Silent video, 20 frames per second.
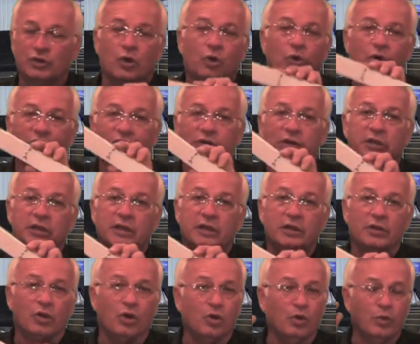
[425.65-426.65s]
Oh, it's
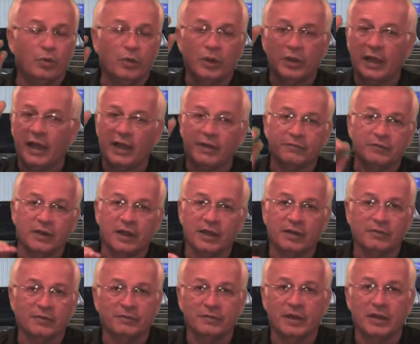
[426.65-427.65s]
lean. Oh, we have to
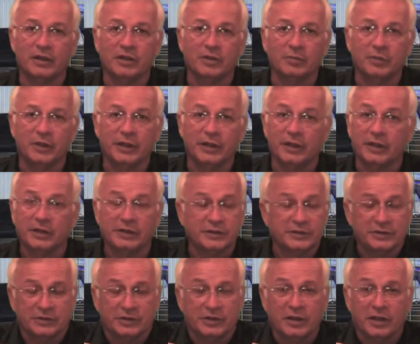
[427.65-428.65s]
have a vacuum leak.
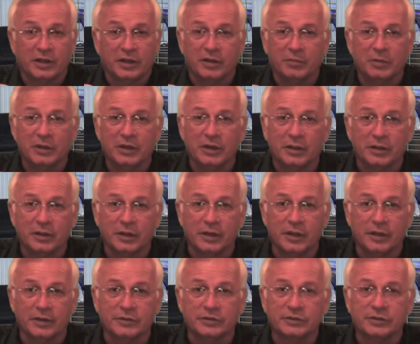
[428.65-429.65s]
It can be nothing
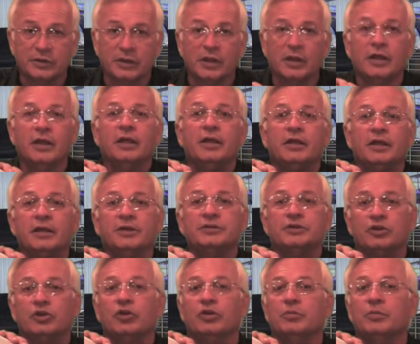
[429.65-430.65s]
else. Yes,
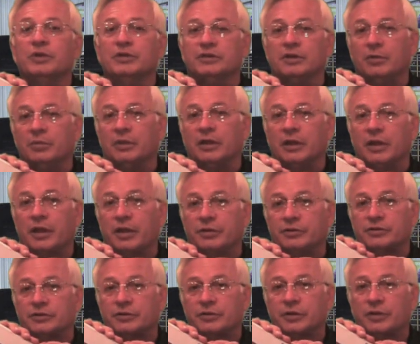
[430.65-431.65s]
it could be something
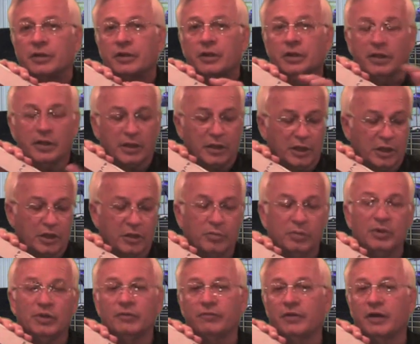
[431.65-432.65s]
else. It could
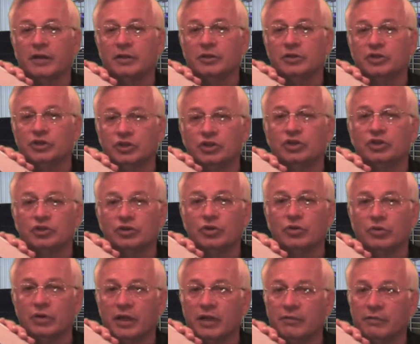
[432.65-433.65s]
be the fact that you just
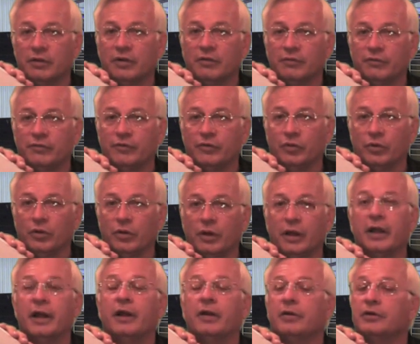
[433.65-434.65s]
don't have enough fuel.
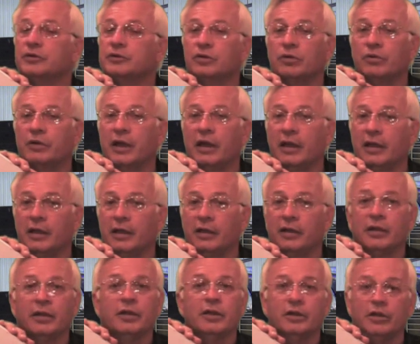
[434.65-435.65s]
Air is okay.
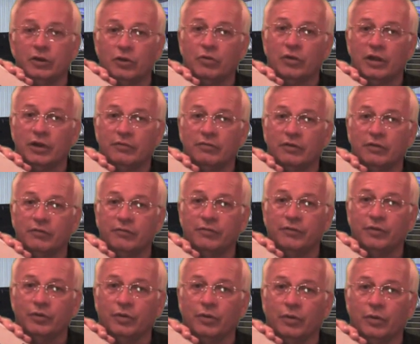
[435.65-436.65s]
You don't have enough
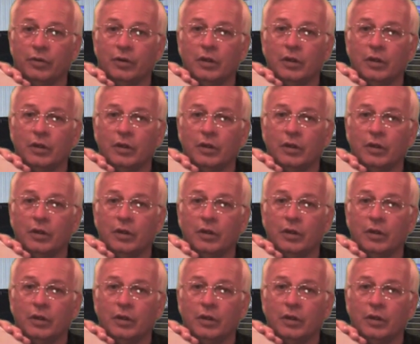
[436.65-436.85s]
fuel.